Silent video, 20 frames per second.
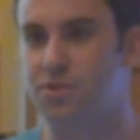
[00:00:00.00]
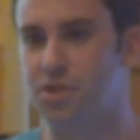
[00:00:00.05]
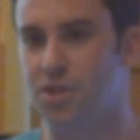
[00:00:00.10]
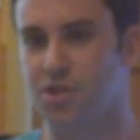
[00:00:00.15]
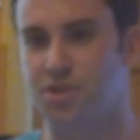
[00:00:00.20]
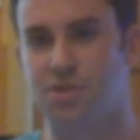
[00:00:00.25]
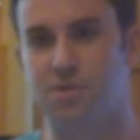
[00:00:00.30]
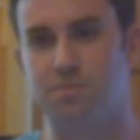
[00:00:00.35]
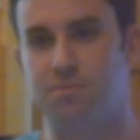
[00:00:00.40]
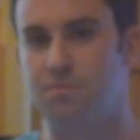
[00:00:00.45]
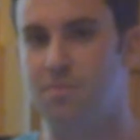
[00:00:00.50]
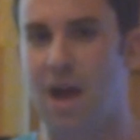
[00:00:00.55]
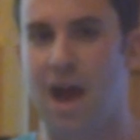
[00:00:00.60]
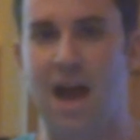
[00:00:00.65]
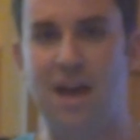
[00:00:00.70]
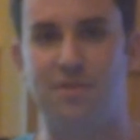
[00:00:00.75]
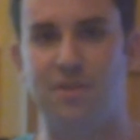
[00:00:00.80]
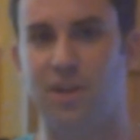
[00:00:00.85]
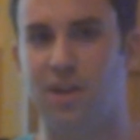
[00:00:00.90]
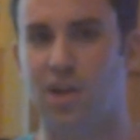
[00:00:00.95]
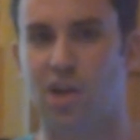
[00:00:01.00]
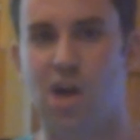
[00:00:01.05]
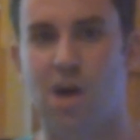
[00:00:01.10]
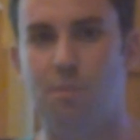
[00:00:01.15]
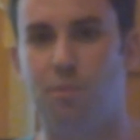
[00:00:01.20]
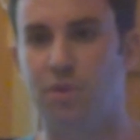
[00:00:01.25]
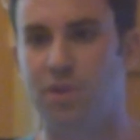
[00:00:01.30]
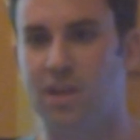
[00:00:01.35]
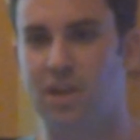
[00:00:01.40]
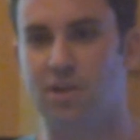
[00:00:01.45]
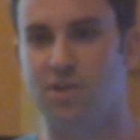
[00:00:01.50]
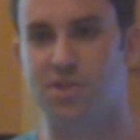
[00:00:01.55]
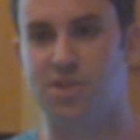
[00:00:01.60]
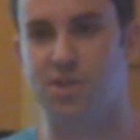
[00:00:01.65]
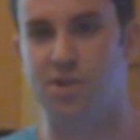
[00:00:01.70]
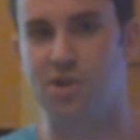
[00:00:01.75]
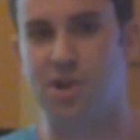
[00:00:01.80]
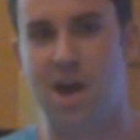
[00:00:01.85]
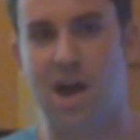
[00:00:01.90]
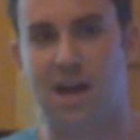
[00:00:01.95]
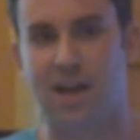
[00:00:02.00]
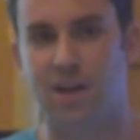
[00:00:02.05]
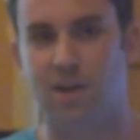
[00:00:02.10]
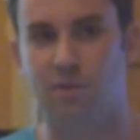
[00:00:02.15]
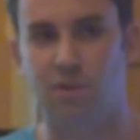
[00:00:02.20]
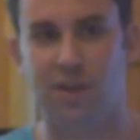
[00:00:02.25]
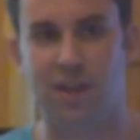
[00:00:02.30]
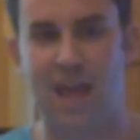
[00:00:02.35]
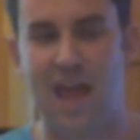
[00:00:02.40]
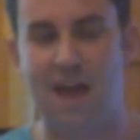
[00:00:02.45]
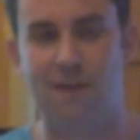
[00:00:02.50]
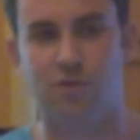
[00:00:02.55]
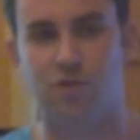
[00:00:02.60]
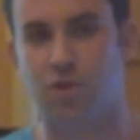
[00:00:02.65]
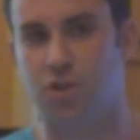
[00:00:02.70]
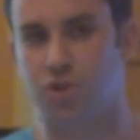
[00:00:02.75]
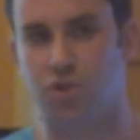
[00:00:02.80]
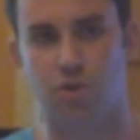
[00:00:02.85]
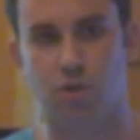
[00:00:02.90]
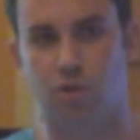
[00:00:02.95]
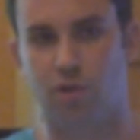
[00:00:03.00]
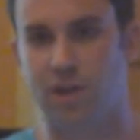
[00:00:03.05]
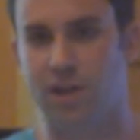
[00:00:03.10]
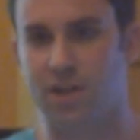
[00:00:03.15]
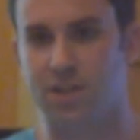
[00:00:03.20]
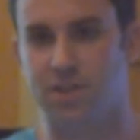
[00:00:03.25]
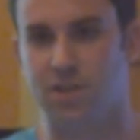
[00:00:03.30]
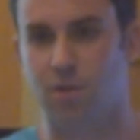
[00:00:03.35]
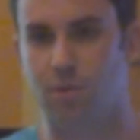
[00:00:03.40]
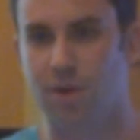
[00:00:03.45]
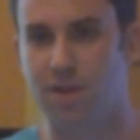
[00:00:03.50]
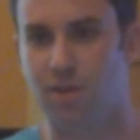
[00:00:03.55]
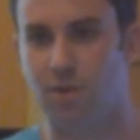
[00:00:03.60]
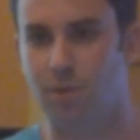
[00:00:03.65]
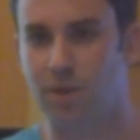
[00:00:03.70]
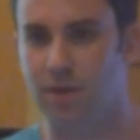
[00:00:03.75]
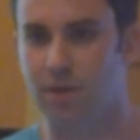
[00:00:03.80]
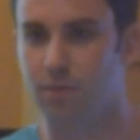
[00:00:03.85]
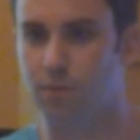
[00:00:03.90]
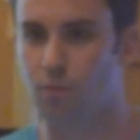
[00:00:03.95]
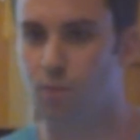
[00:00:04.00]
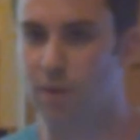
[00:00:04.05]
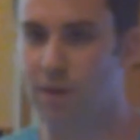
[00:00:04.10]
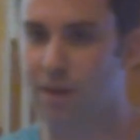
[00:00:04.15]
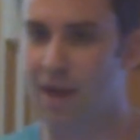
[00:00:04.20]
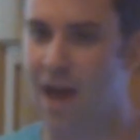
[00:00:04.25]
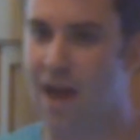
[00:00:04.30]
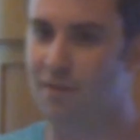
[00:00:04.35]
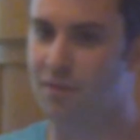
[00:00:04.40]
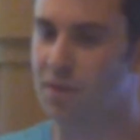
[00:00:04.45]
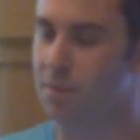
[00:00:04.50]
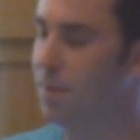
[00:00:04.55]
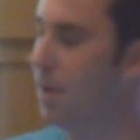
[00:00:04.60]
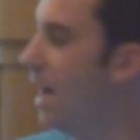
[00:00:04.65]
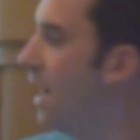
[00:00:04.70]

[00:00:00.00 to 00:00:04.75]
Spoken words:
just, I think in a couple of years, you're not going to really have traditional critics in the way that we have in the